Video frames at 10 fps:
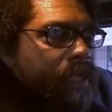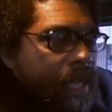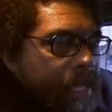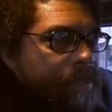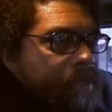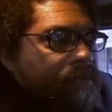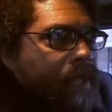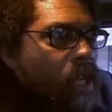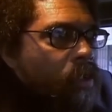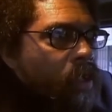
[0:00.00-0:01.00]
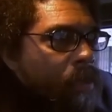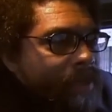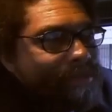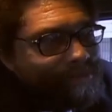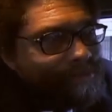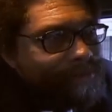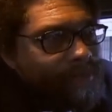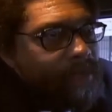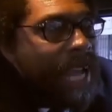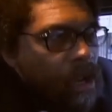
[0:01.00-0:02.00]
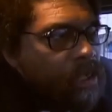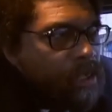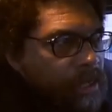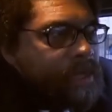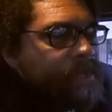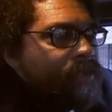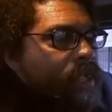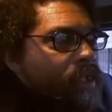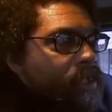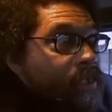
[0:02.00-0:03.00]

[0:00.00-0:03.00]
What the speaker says: yes, it's failure, but, you know, how good is the failure?